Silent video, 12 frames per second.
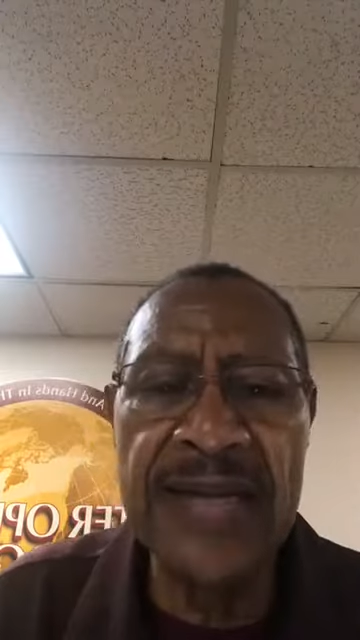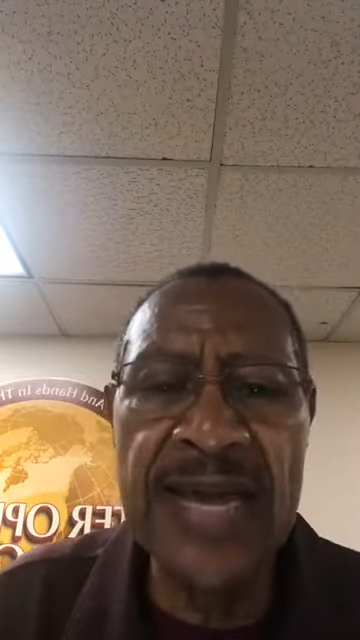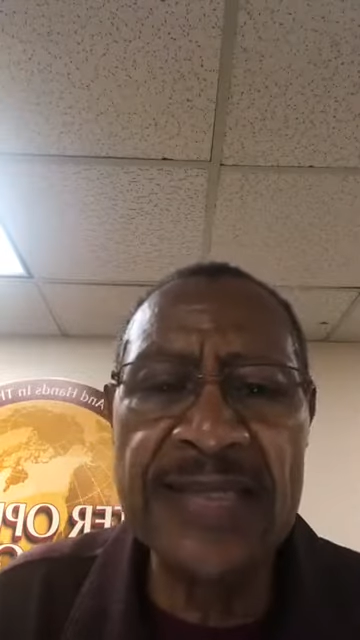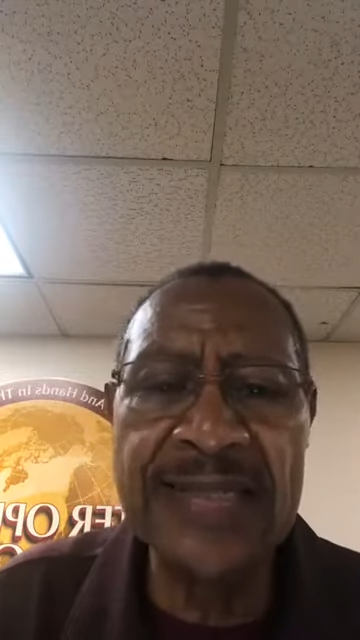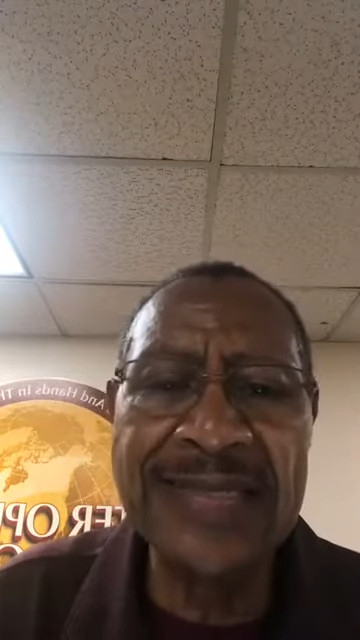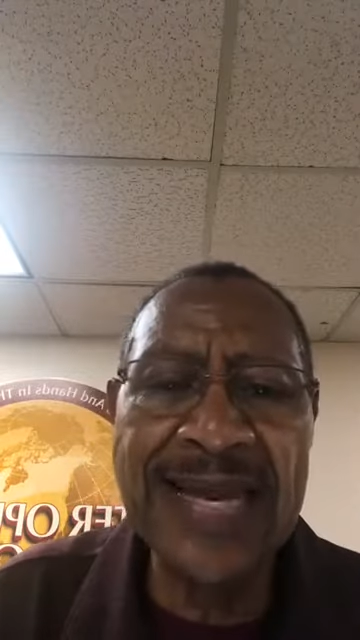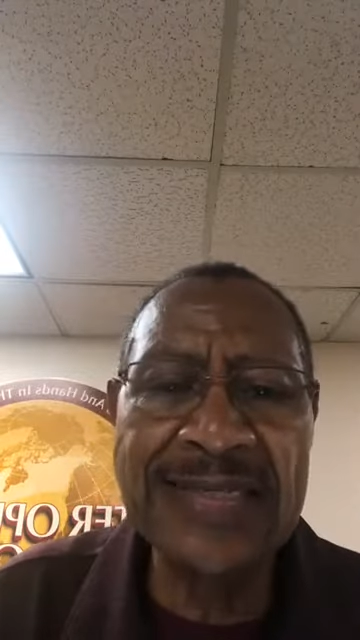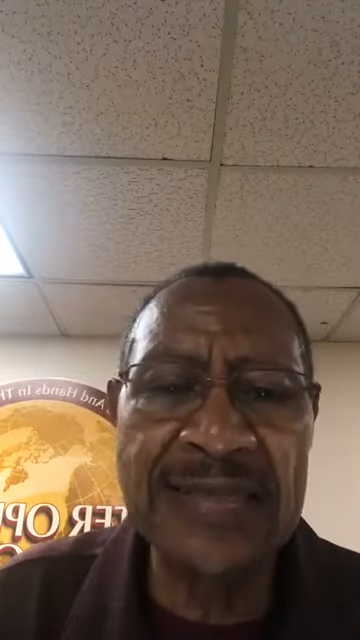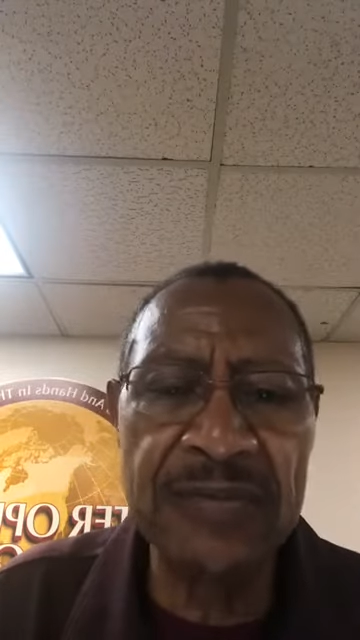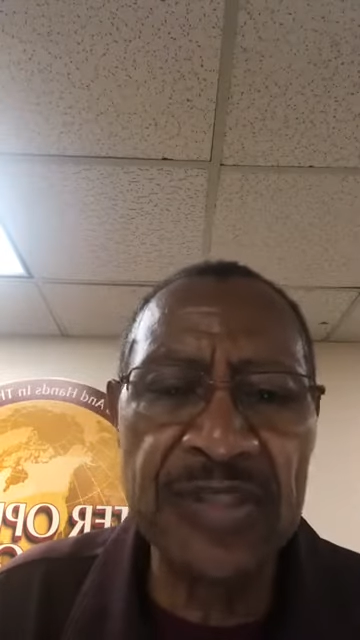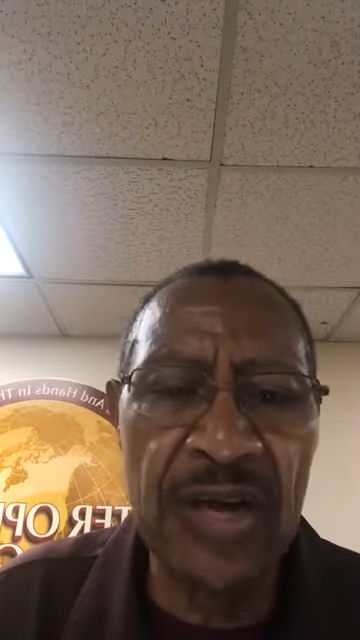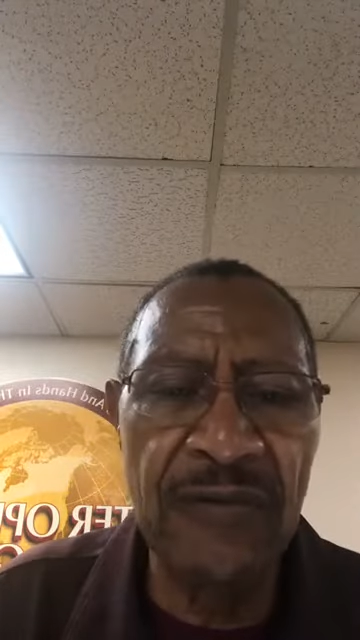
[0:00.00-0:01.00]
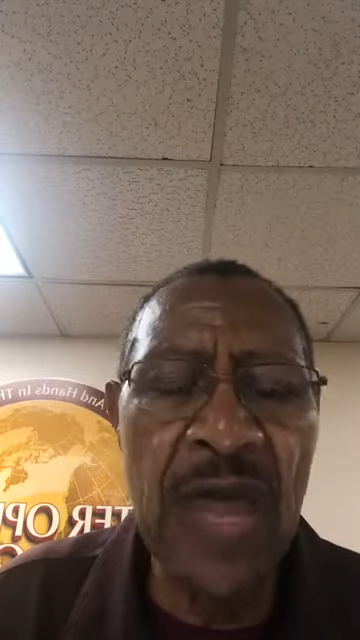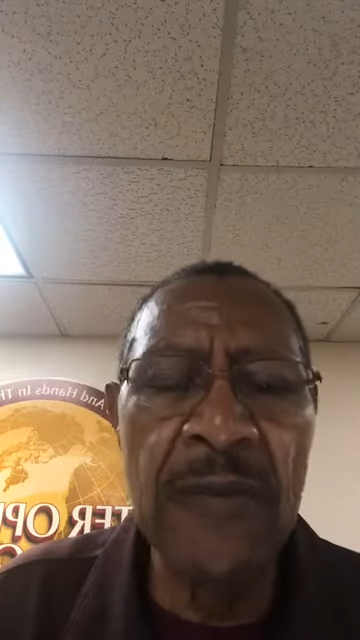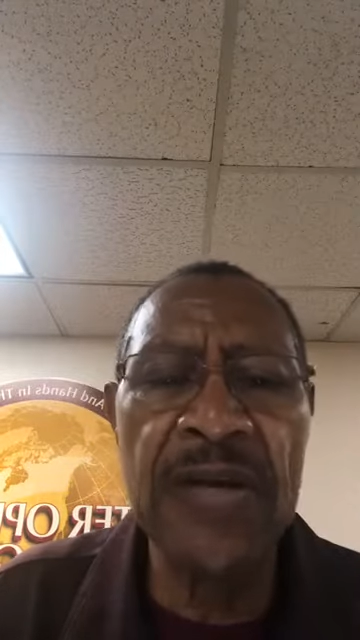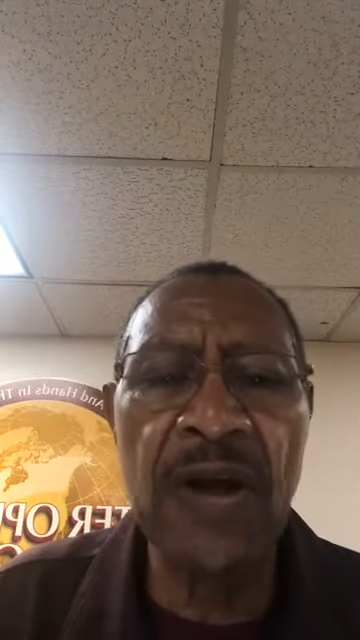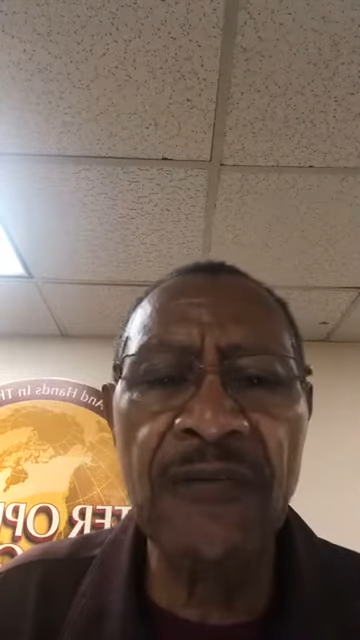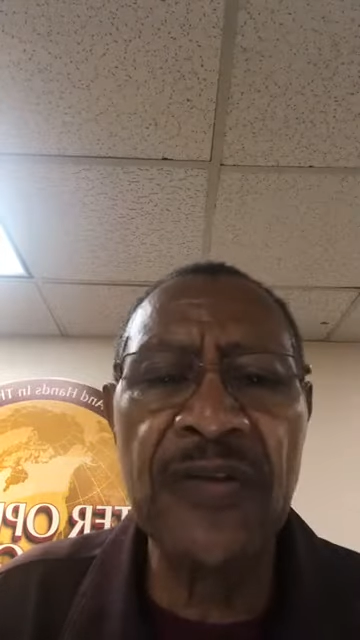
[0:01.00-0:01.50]
They had to deck themselves
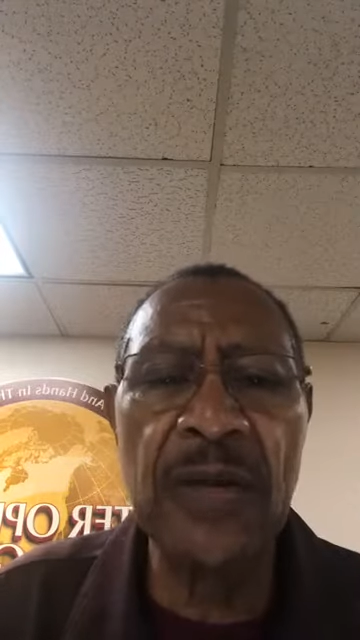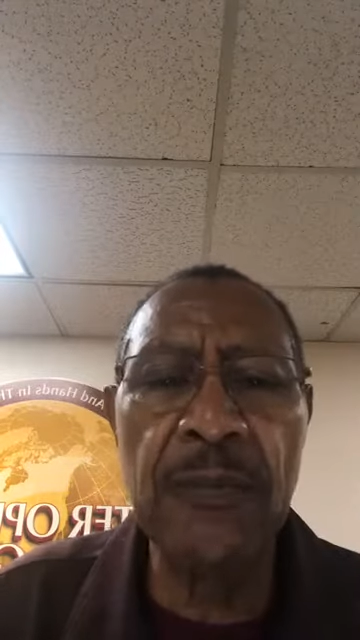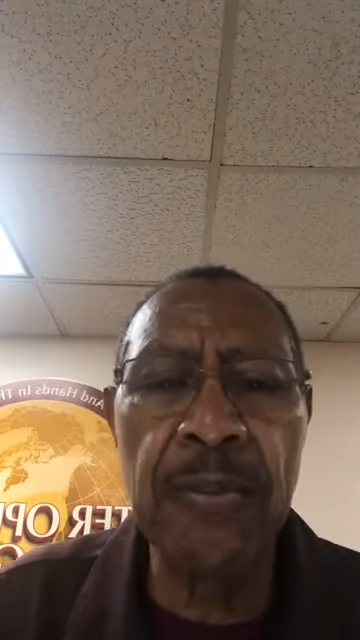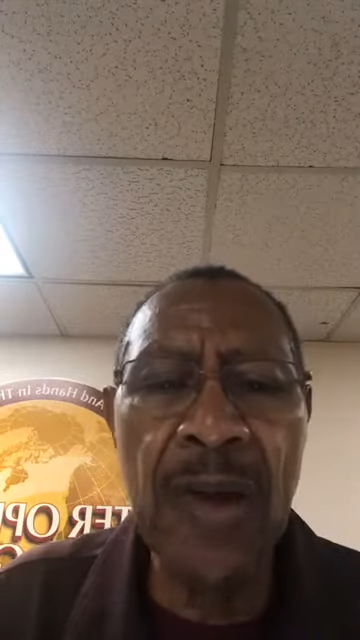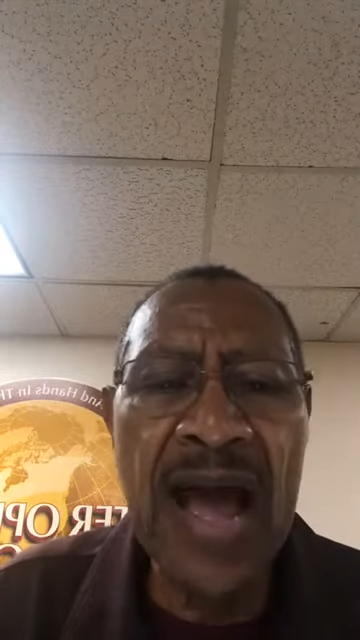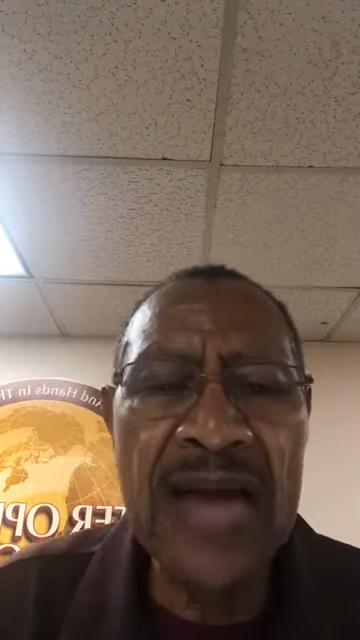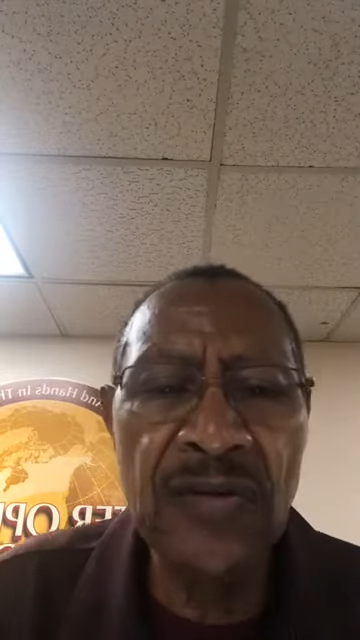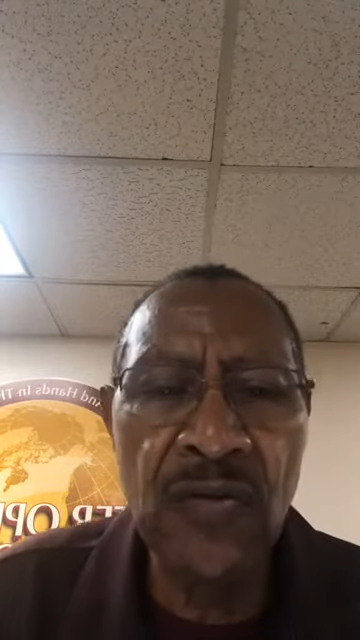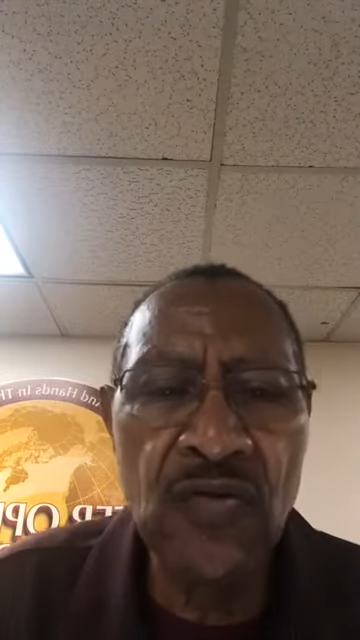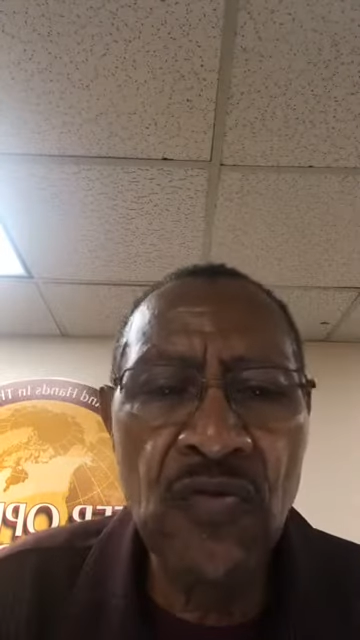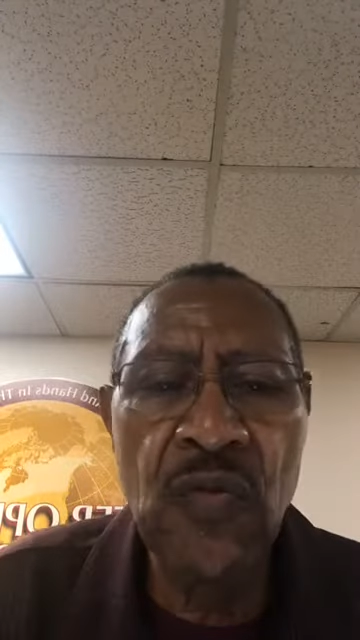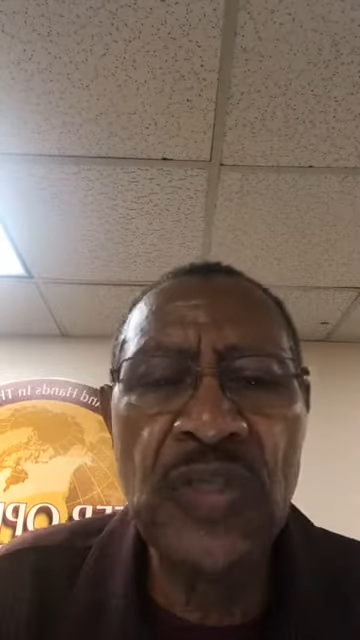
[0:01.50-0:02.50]
because the bridegroom